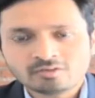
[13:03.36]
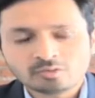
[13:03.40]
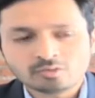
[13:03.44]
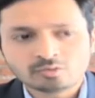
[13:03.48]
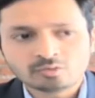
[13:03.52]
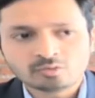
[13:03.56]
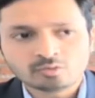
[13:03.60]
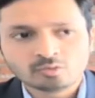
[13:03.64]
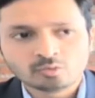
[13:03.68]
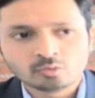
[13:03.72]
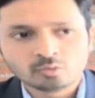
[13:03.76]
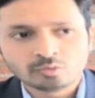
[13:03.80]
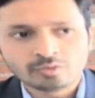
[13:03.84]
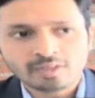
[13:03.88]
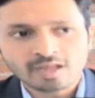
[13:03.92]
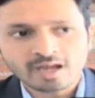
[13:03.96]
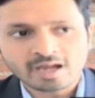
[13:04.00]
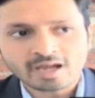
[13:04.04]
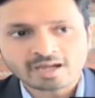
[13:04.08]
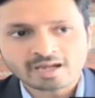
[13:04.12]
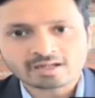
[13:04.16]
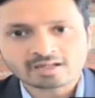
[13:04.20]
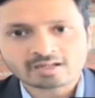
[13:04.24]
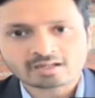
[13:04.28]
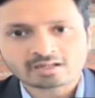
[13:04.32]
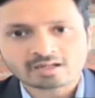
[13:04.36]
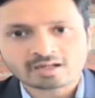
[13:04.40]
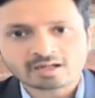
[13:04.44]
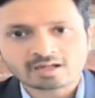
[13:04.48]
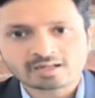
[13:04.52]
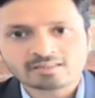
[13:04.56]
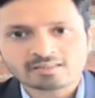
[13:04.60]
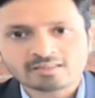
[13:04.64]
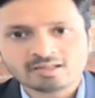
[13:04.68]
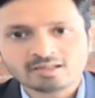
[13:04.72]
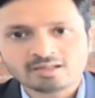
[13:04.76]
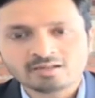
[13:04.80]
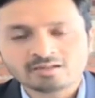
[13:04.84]
you do that,
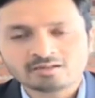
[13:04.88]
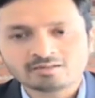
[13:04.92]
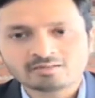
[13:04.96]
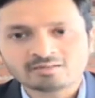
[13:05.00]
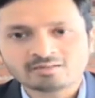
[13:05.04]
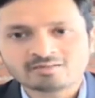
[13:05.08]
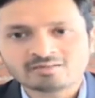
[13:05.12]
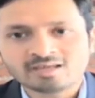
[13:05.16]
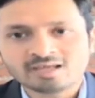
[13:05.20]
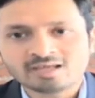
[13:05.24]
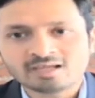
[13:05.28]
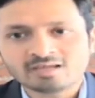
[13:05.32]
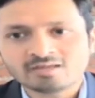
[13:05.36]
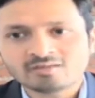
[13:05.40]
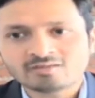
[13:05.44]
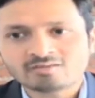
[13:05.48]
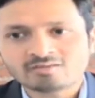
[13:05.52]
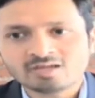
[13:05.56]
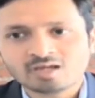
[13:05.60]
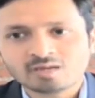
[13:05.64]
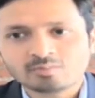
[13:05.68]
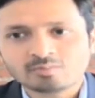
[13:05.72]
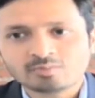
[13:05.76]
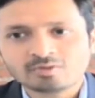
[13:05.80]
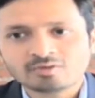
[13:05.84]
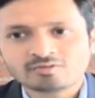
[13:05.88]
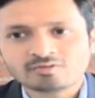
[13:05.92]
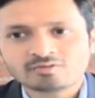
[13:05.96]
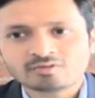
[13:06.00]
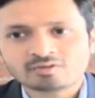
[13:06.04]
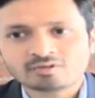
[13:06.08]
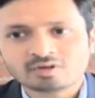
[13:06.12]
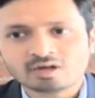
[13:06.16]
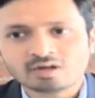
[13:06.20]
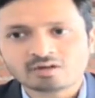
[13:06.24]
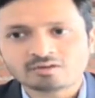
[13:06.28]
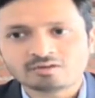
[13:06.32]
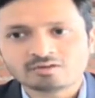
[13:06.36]
I think the second step
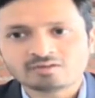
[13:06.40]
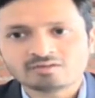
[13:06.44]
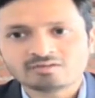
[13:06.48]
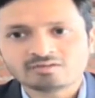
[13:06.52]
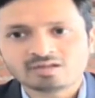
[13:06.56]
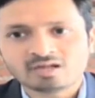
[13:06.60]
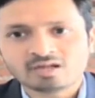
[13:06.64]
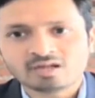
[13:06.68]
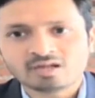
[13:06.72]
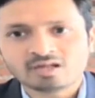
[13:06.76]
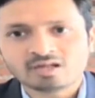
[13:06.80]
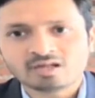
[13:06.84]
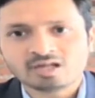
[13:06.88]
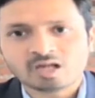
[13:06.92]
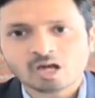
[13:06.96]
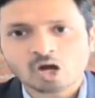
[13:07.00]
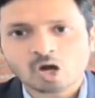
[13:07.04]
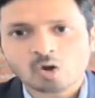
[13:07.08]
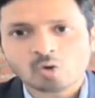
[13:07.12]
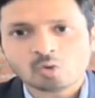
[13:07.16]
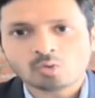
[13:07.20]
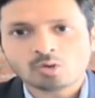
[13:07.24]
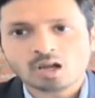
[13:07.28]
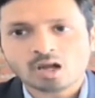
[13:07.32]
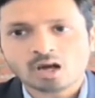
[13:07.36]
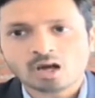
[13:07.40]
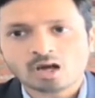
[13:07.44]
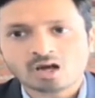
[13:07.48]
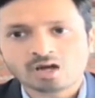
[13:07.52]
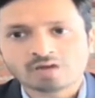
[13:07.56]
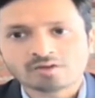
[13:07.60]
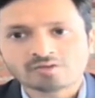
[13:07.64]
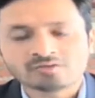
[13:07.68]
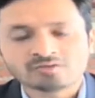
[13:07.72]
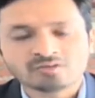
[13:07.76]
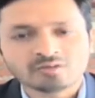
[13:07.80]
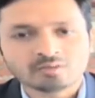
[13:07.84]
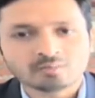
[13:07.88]
is understanding how
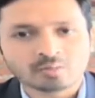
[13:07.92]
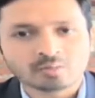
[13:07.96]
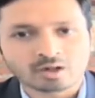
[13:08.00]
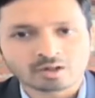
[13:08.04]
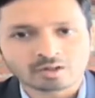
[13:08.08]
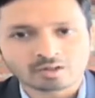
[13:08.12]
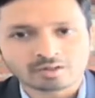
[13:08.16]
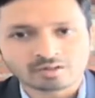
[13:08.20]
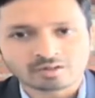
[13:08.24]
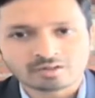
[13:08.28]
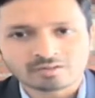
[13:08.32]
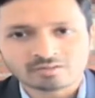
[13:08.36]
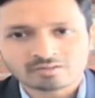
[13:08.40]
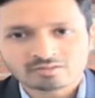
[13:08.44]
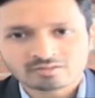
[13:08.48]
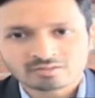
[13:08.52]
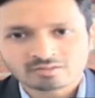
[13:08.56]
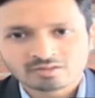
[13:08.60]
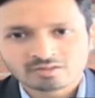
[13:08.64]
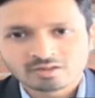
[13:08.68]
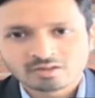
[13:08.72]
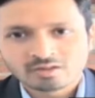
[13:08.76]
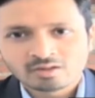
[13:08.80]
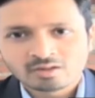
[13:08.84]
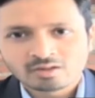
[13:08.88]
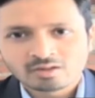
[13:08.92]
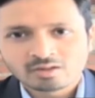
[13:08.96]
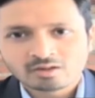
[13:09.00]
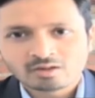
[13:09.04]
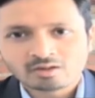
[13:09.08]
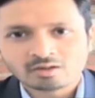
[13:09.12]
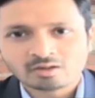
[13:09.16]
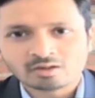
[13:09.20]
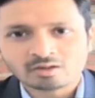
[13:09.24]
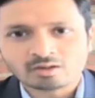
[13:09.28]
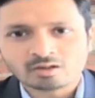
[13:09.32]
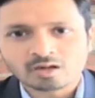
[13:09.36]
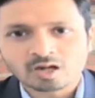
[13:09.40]
large the market is,
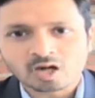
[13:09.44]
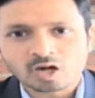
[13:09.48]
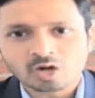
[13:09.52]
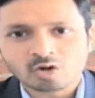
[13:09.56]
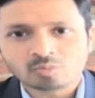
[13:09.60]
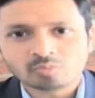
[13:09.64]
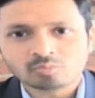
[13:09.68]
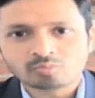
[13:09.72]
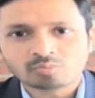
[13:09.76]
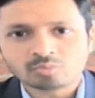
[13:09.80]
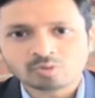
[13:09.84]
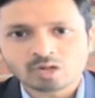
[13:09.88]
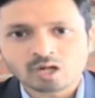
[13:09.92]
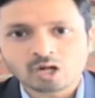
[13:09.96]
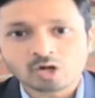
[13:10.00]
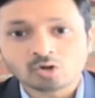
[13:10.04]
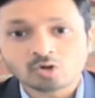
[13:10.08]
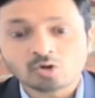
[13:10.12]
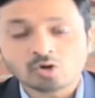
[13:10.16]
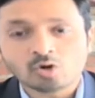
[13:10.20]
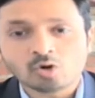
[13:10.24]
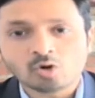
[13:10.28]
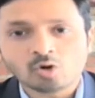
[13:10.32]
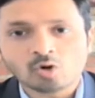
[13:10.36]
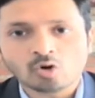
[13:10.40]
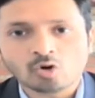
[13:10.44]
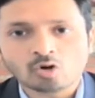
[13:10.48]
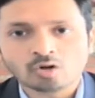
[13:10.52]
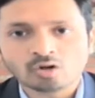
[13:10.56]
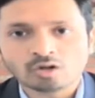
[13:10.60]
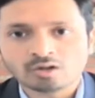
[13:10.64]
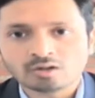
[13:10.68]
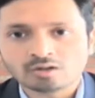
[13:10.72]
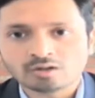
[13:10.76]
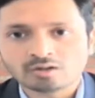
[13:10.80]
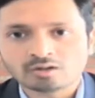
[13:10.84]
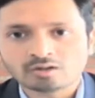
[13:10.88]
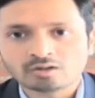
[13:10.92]
how
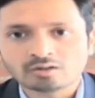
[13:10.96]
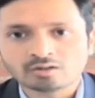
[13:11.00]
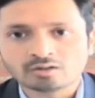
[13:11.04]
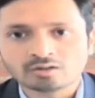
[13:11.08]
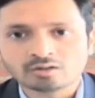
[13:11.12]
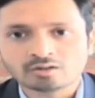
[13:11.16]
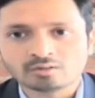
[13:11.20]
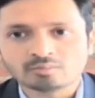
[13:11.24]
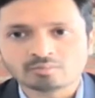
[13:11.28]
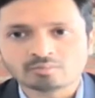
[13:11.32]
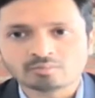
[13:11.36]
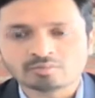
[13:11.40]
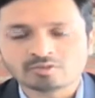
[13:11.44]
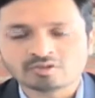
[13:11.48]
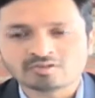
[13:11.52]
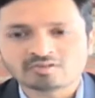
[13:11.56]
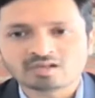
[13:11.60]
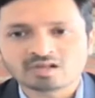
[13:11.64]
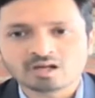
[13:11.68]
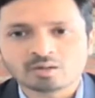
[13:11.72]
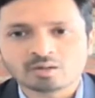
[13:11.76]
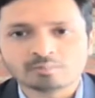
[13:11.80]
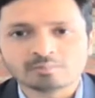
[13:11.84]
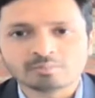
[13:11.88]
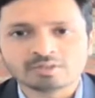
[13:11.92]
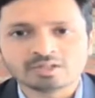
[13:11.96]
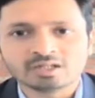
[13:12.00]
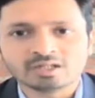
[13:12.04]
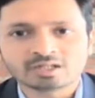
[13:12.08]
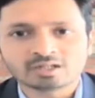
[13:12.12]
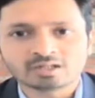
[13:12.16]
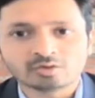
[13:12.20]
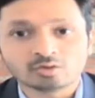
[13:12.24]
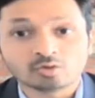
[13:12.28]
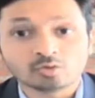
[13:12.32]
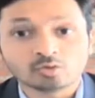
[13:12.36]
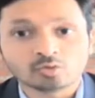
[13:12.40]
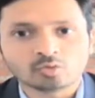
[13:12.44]
long this company
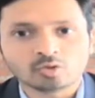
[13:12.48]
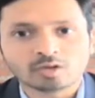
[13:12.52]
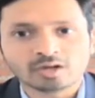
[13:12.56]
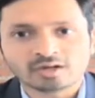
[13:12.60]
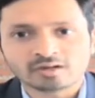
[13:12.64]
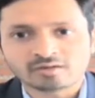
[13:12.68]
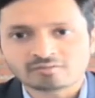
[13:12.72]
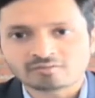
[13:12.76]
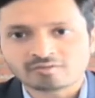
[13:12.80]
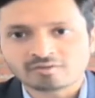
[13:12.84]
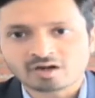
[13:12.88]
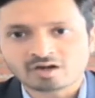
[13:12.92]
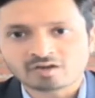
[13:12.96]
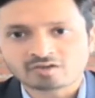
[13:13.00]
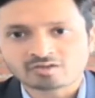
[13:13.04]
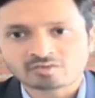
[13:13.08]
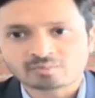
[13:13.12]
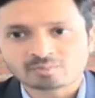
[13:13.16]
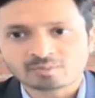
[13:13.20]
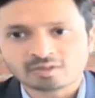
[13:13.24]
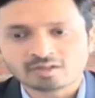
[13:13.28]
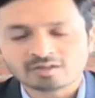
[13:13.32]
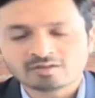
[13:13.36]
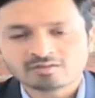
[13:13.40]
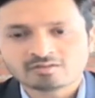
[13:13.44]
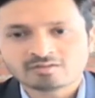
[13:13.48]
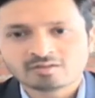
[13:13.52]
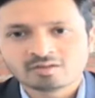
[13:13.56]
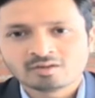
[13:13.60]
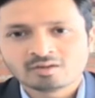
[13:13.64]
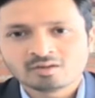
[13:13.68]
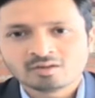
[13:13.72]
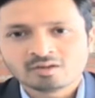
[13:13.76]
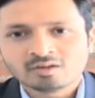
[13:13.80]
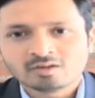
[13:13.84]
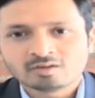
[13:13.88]
can grow at a fast pace.